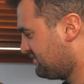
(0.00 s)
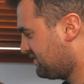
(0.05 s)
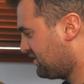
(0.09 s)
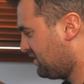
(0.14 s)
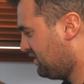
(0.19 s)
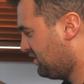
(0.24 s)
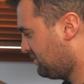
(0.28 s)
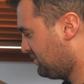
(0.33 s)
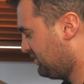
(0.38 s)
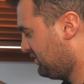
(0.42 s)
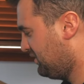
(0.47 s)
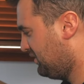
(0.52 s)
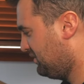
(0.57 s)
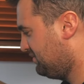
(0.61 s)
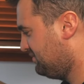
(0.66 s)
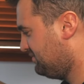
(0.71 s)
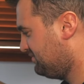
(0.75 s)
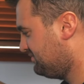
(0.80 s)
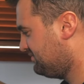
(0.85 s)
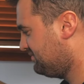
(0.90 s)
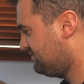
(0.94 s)
GoPro,
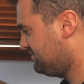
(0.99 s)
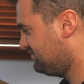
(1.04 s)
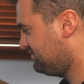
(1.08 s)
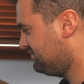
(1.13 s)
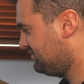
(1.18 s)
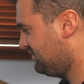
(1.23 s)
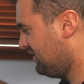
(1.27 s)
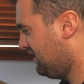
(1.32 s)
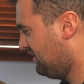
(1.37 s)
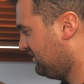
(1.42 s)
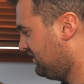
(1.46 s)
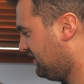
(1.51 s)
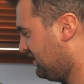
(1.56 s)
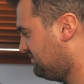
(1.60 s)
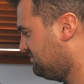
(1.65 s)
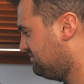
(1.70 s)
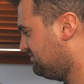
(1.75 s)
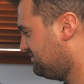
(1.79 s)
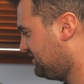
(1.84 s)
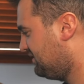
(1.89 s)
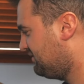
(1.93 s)
well
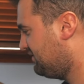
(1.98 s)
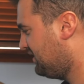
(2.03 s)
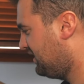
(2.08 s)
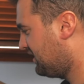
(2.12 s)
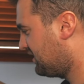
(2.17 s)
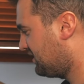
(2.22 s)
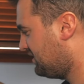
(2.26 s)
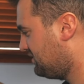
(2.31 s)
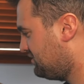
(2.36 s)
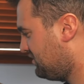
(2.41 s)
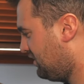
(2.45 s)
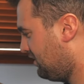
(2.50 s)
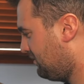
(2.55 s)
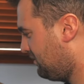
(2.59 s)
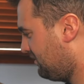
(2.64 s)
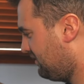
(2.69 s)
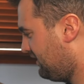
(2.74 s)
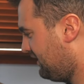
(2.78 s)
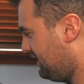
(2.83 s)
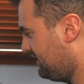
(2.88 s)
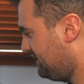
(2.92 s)
done. You've done a good job
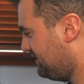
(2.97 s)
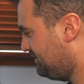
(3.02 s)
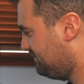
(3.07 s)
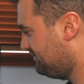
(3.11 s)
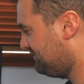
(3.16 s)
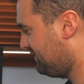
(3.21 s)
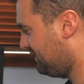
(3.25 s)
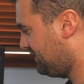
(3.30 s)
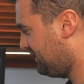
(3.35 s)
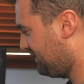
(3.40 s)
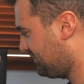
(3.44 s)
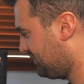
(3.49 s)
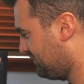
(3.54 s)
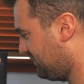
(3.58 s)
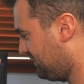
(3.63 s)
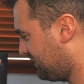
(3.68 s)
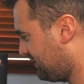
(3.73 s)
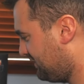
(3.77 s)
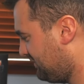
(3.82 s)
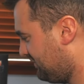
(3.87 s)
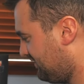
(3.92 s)
already. That's all
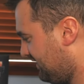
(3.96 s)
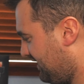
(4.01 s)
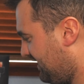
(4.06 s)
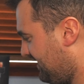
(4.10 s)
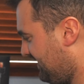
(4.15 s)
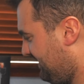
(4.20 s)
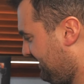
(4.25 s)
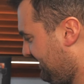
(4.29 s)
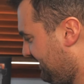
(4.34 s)
I can say.